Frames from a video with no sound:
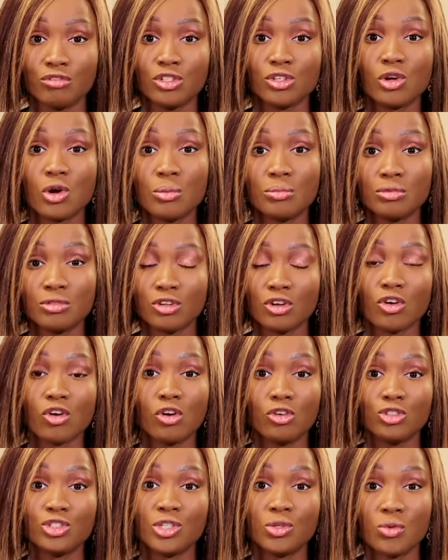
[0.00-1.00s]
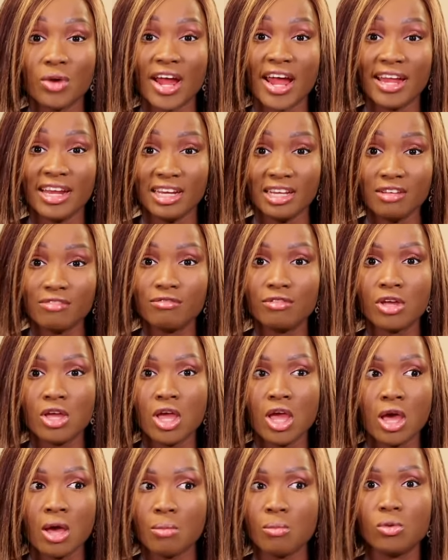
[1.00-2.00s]
of the country where I live?
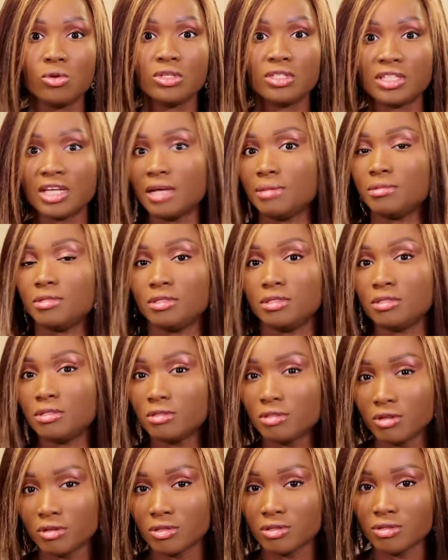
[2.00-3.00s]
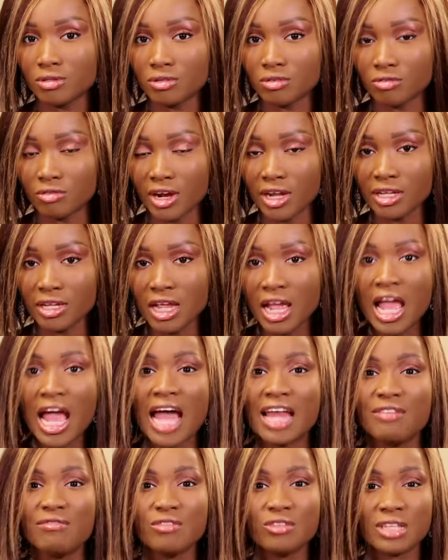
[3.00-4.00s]
Most times it's not, right?
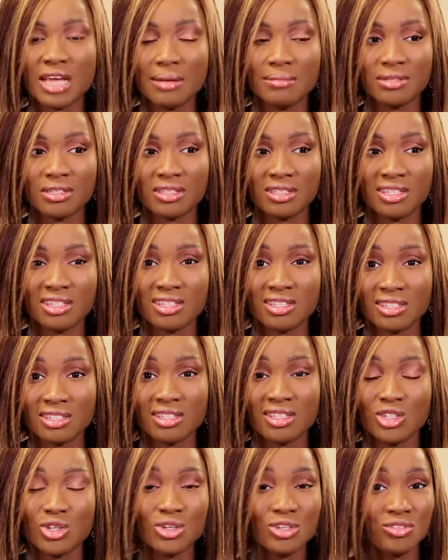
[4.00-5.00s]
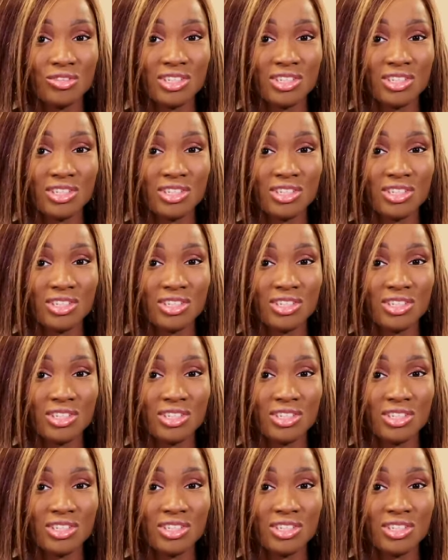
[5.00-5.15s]
And a few times it is. The only